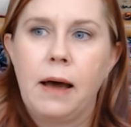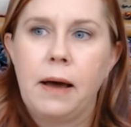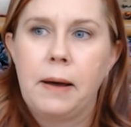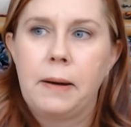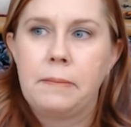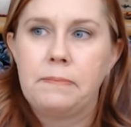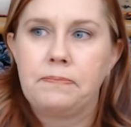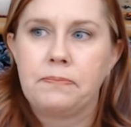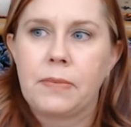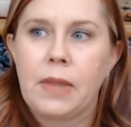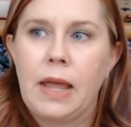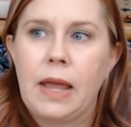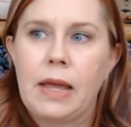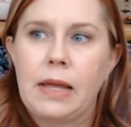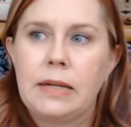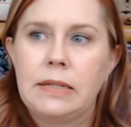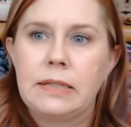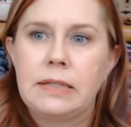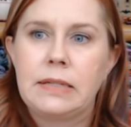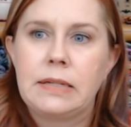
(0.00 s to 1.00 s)
Um,
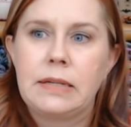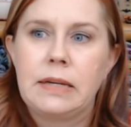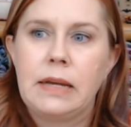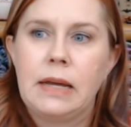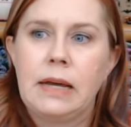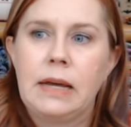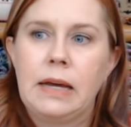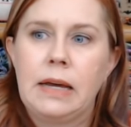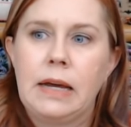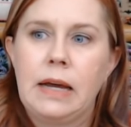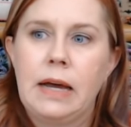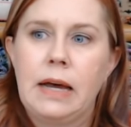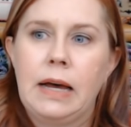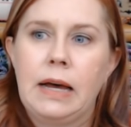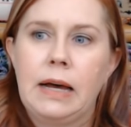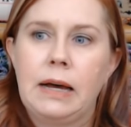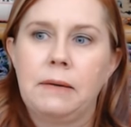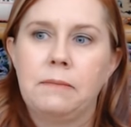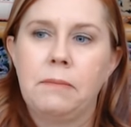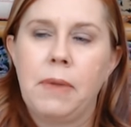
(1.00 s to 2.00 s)
and
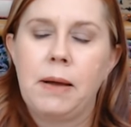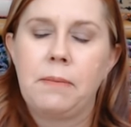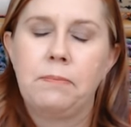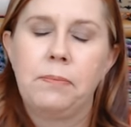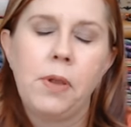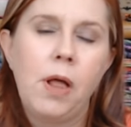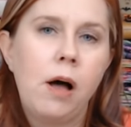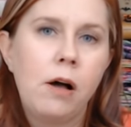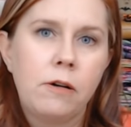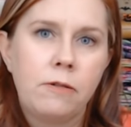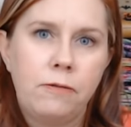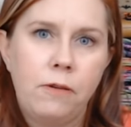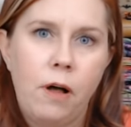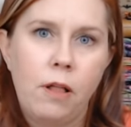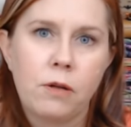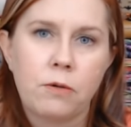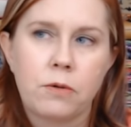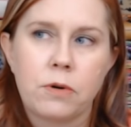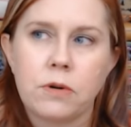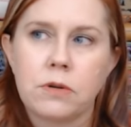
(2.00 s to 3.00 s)
uh, my blog
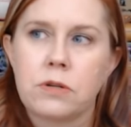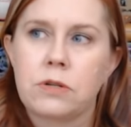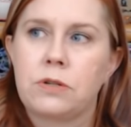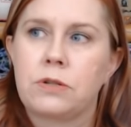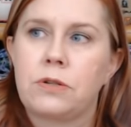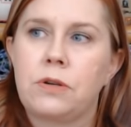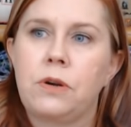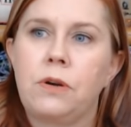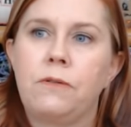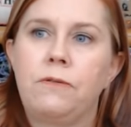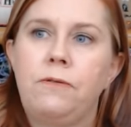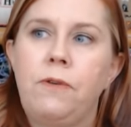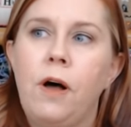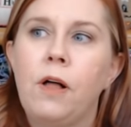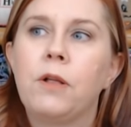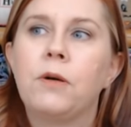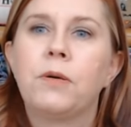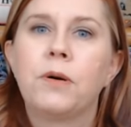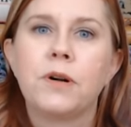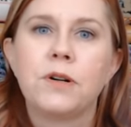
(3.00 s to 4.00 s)
followers
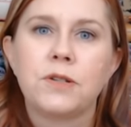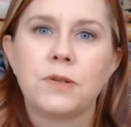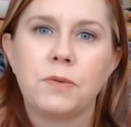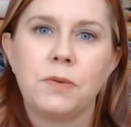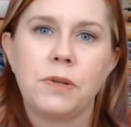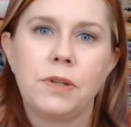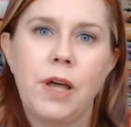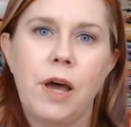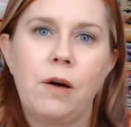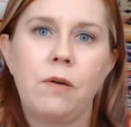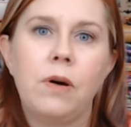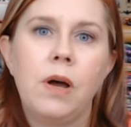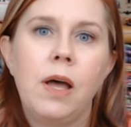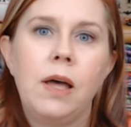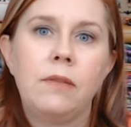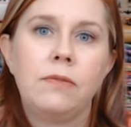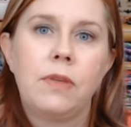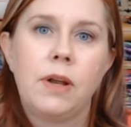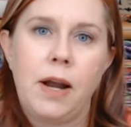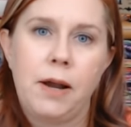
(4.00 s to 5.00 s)
followers will know
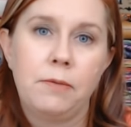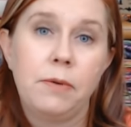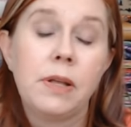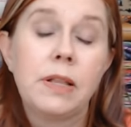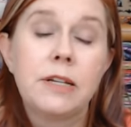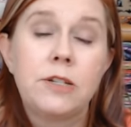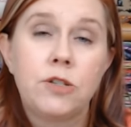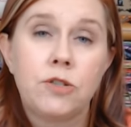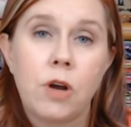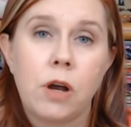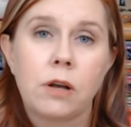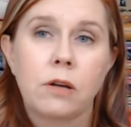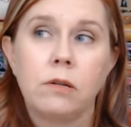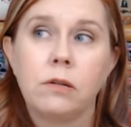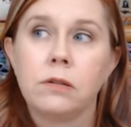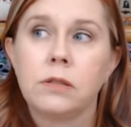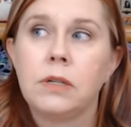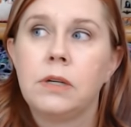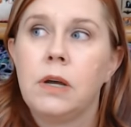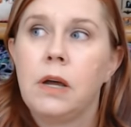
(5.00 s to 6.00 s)
that I really
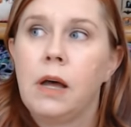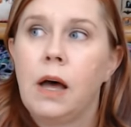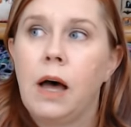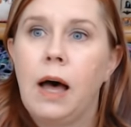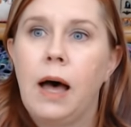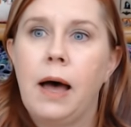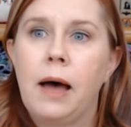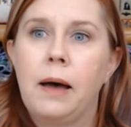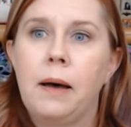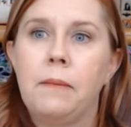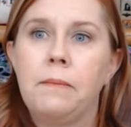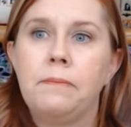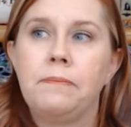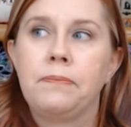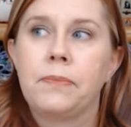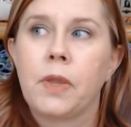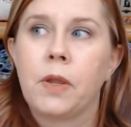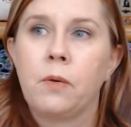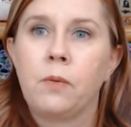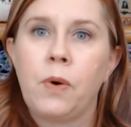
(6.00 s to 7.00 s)
struggled
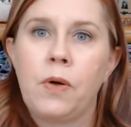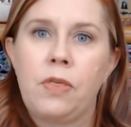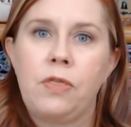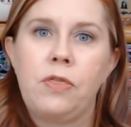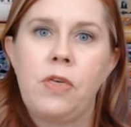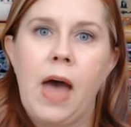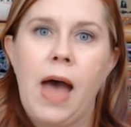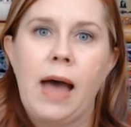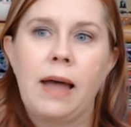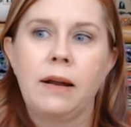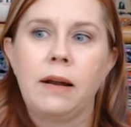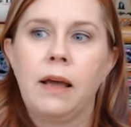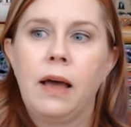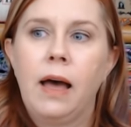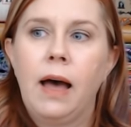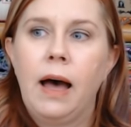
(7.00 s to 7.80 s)
um, with that.